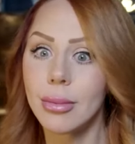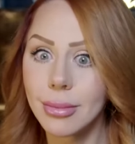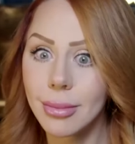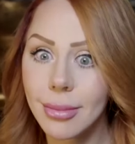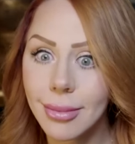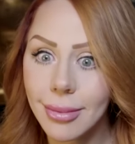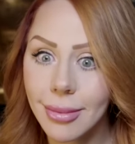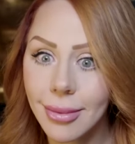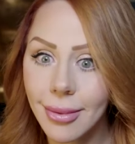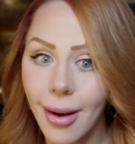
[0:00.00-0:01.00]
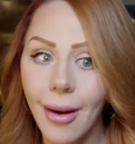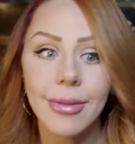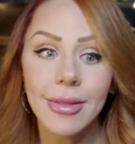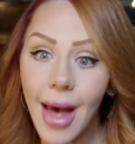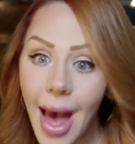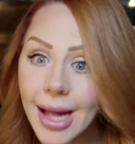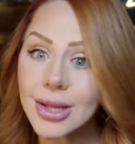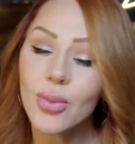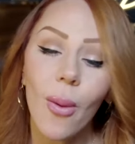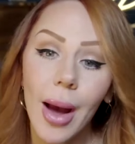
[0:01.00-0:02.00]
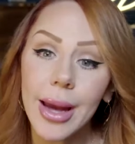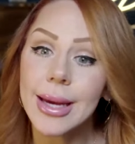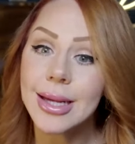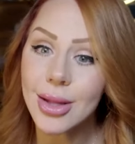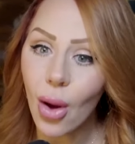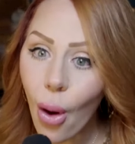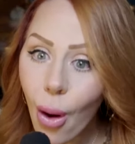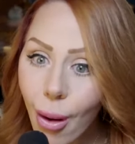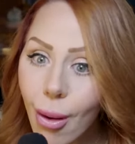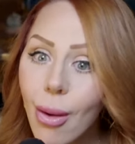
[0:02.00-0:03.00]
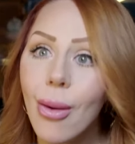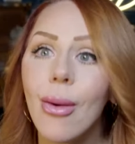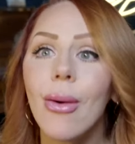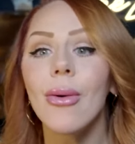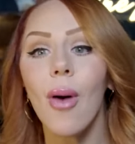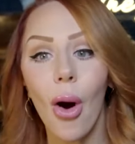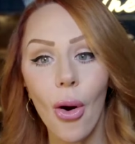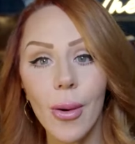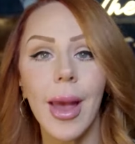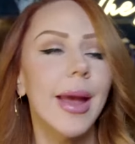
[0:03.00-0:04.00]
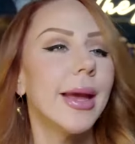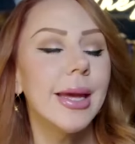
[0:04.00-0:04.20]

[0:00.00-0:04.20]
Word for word: Thing. That's why he's oh okay.